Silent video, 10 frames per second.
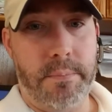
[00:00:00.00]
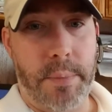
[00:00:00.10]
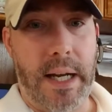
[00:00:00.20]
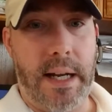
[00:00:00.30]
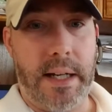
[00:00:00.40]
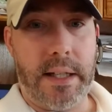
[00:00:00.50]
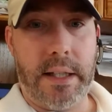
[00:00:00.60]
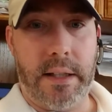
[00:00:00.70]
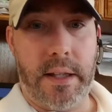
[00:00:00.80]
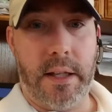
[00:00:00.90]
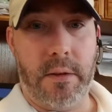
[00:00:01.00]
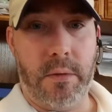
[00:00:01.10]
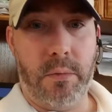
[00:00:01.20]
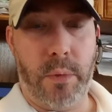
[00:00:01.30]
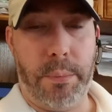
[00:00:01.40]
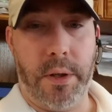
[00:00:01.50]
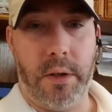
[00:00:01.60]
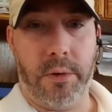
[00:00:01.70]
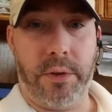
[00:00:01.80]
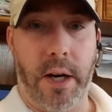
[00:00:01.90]
back, and then we put
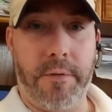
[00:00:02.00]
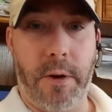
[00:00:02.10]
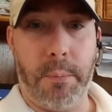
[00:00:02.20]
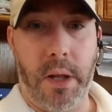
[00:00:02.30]
little styrofoam